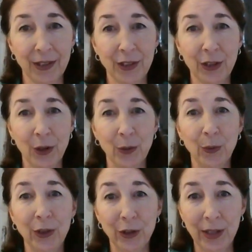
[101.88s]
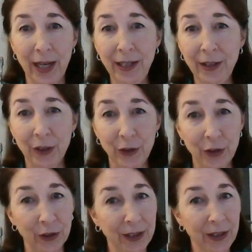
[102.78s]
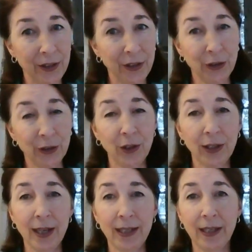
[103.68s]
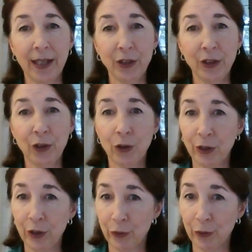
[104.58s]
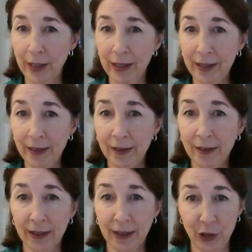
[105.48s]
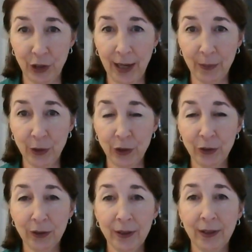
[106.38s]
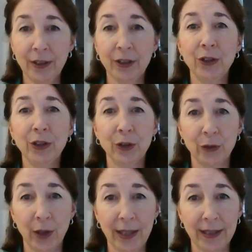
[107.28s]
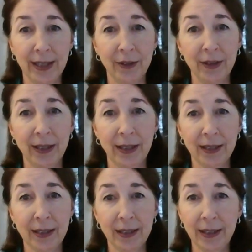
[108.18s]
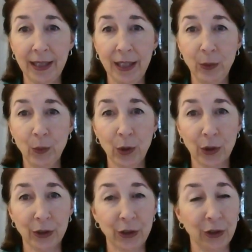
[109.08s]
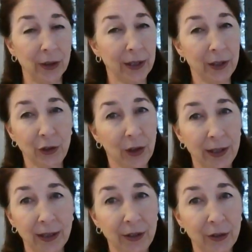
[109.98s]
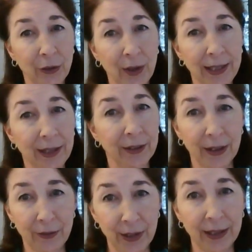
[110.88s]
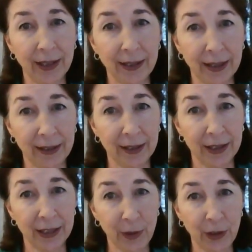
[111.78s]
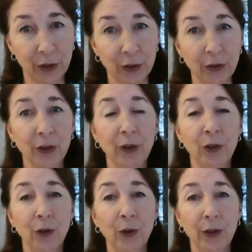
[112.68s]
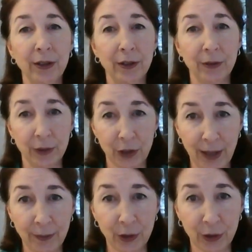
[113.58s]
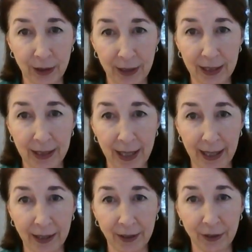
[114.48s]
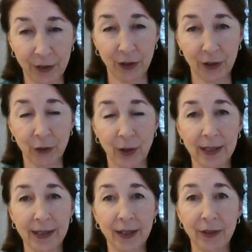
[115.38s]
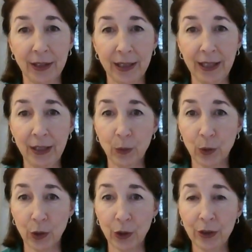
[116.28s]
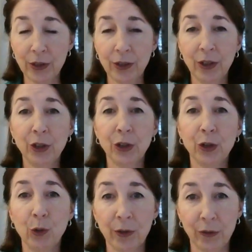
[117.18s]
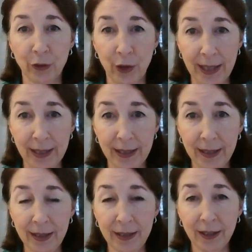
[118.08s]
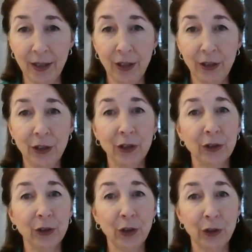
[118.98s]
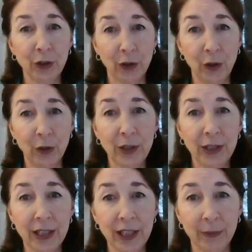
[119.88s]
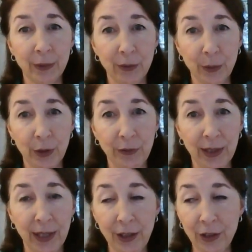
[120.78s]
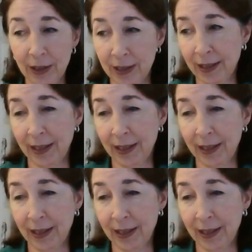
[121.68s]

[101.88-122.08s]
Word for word: So when you're taking notes, you're listening to an online lecture or you're reading a chapter, you're going to write down things in key words. You're not going to try to under, write down everything that the speaker or the chapter is saying. You're going to write it down in key words, short phrases. You're going to learn your own system of abbreviations.